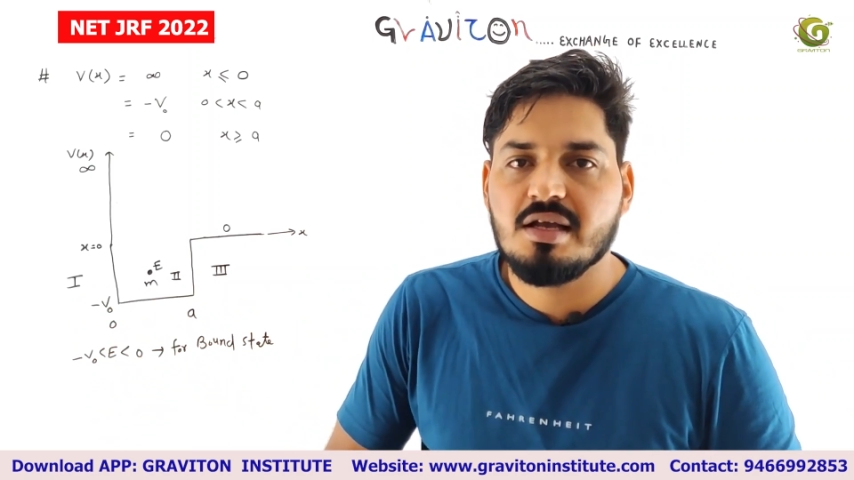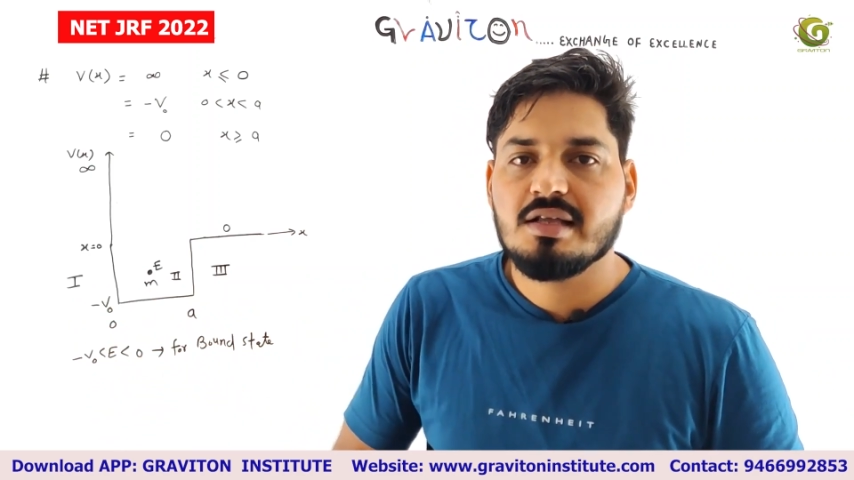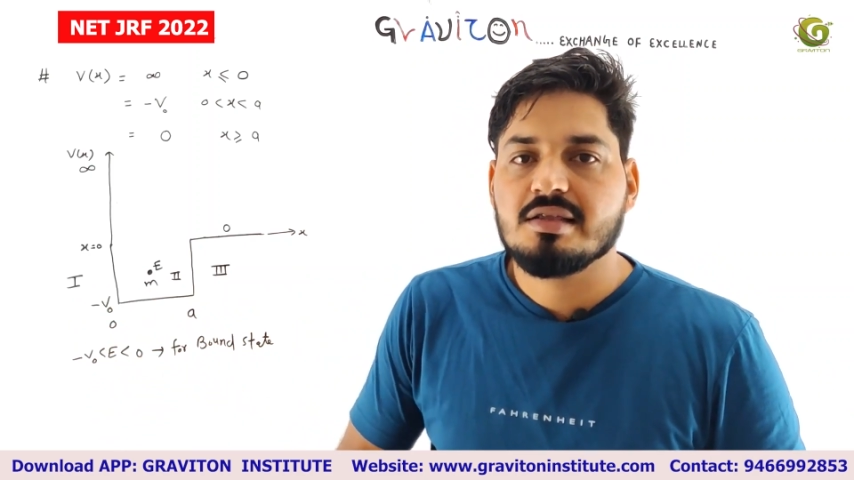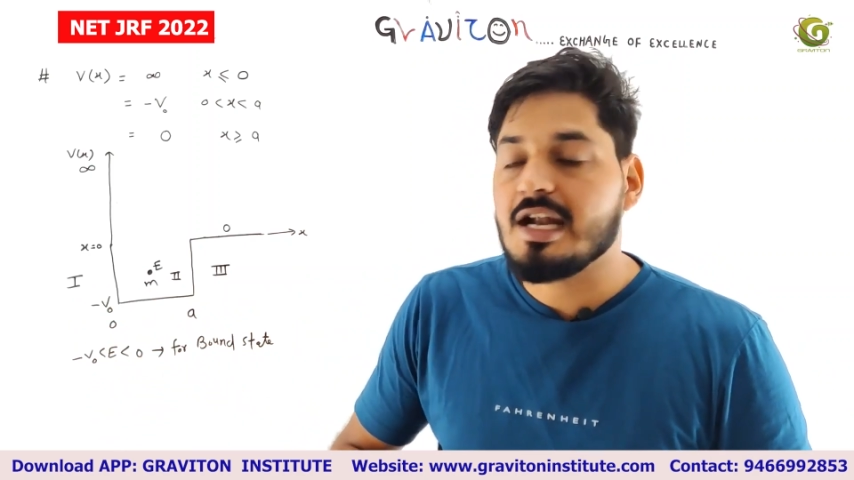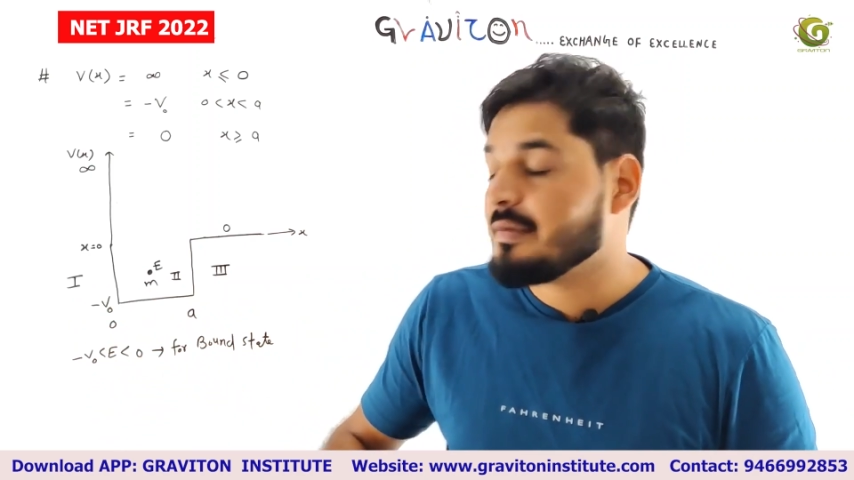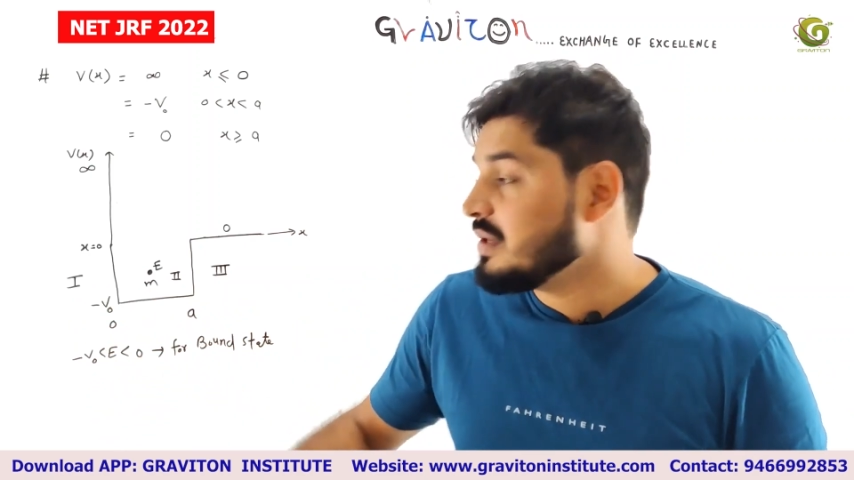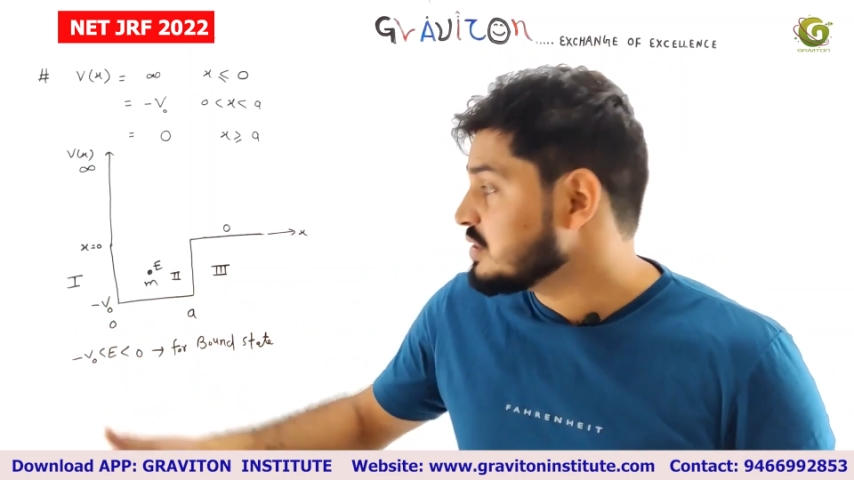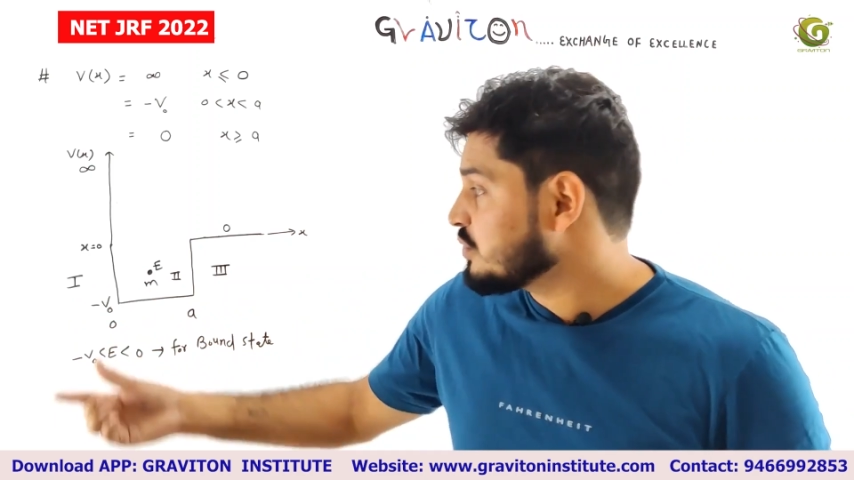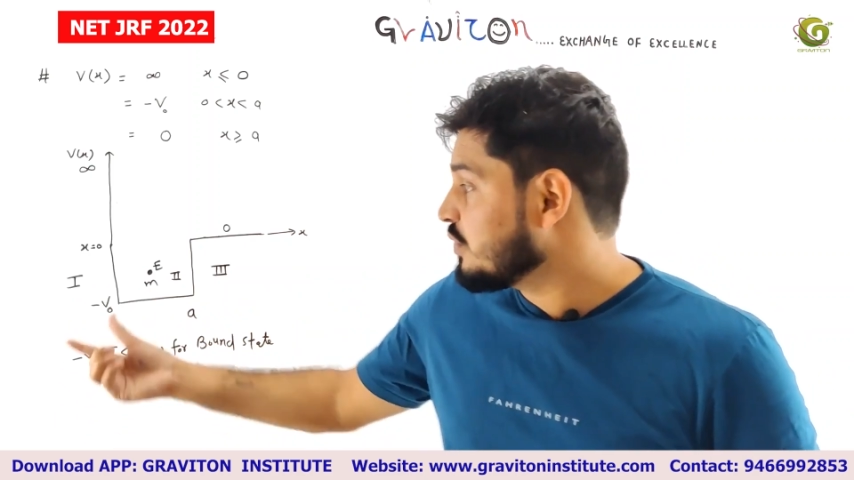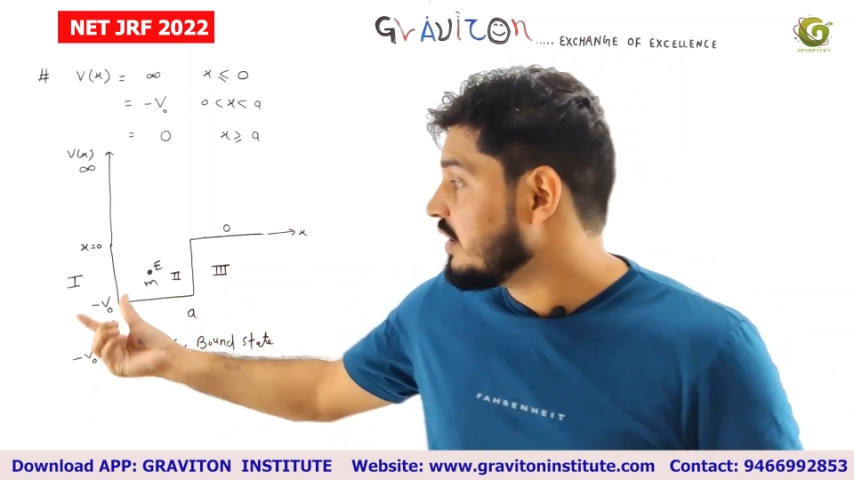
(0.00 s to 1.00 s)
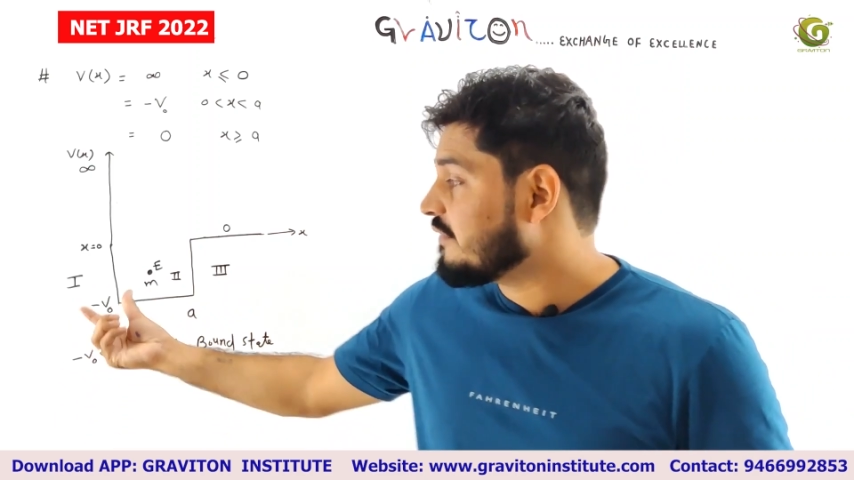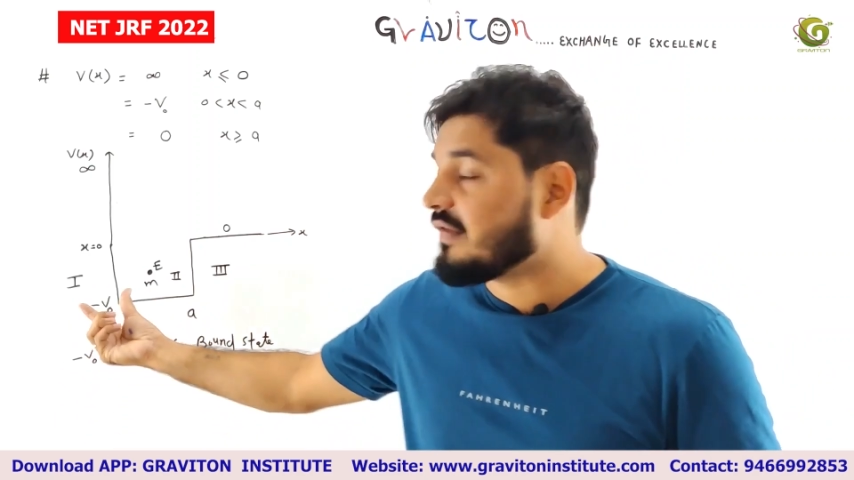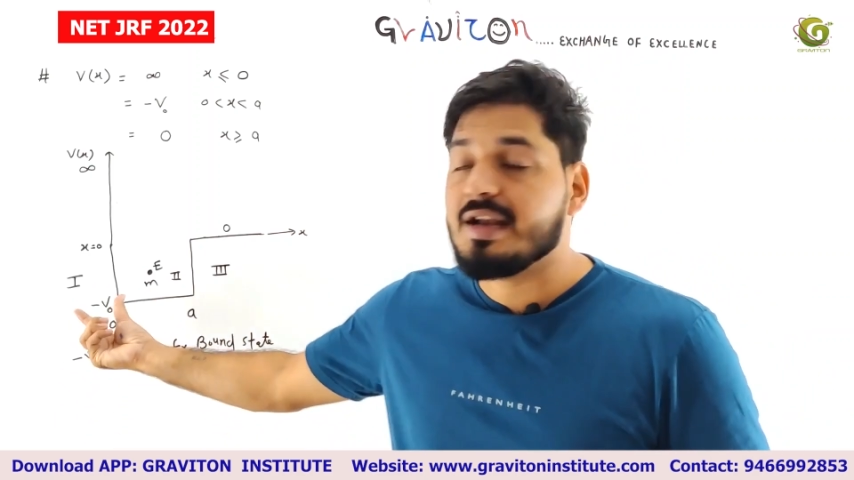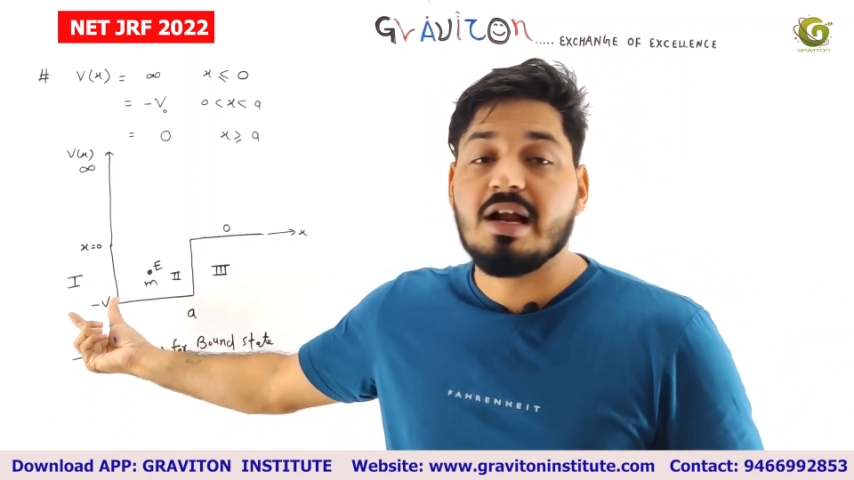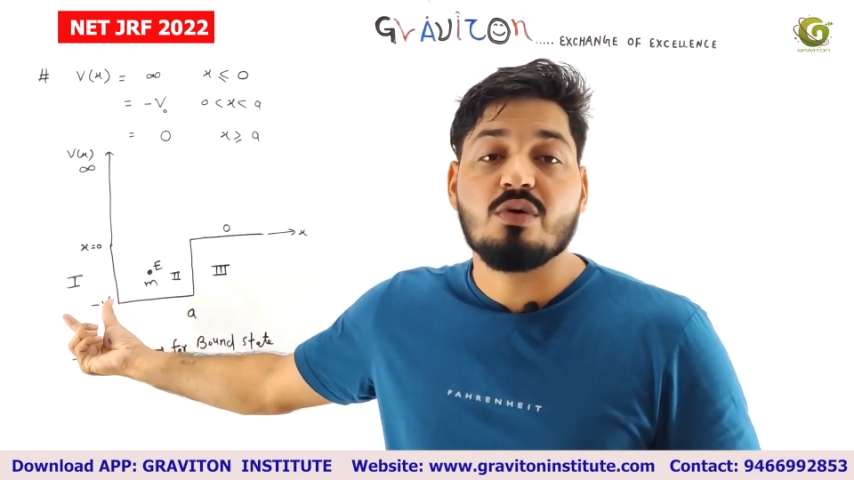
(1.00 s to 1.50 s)
That means we'll
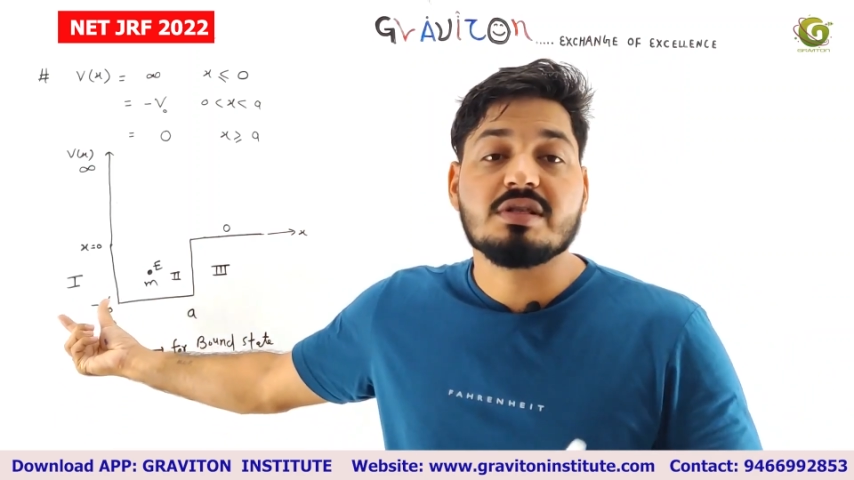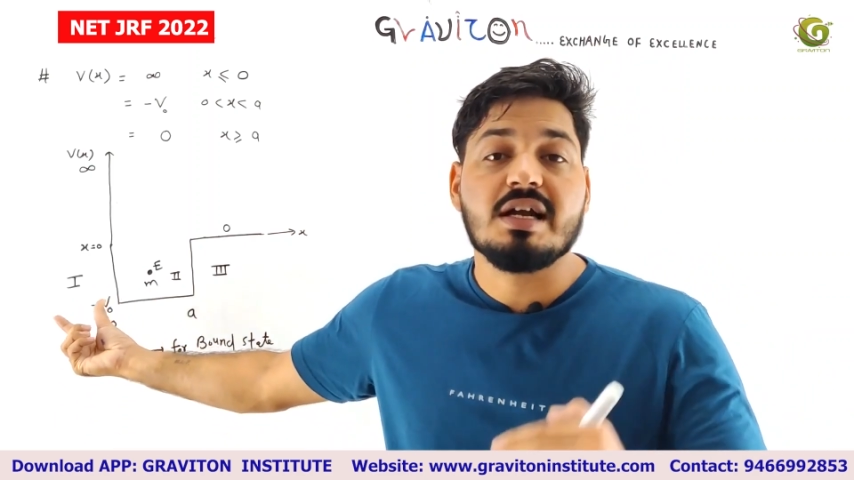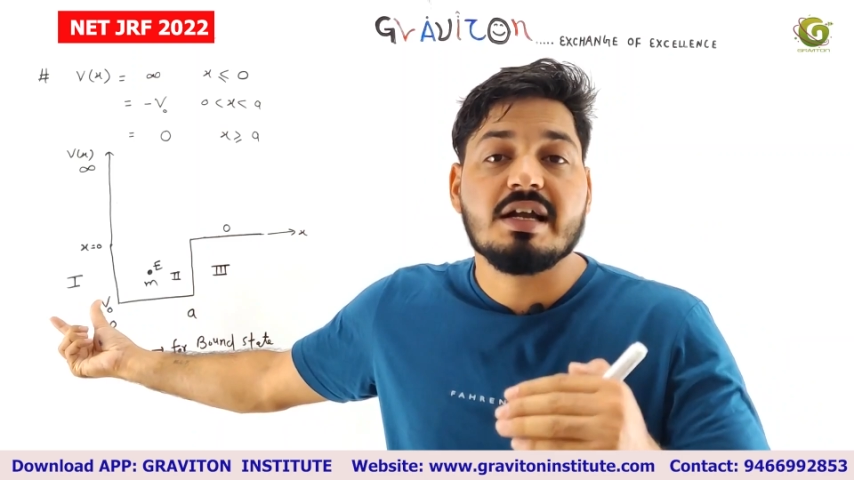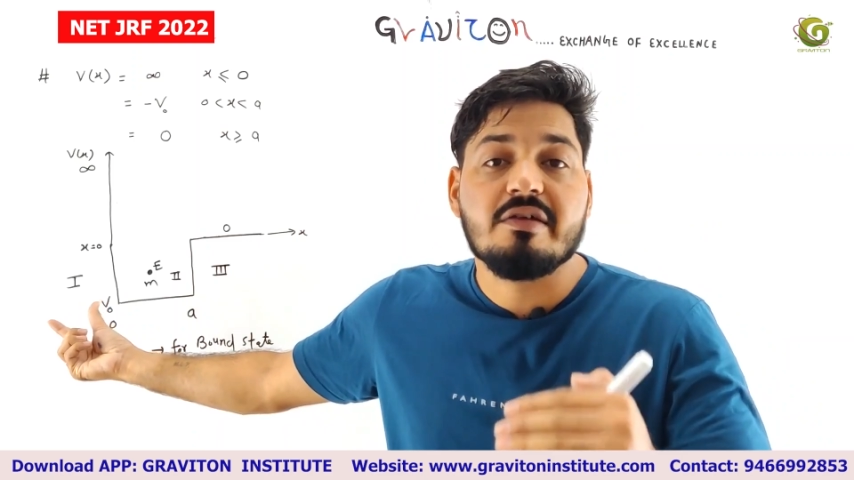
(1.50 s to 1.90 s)
find out the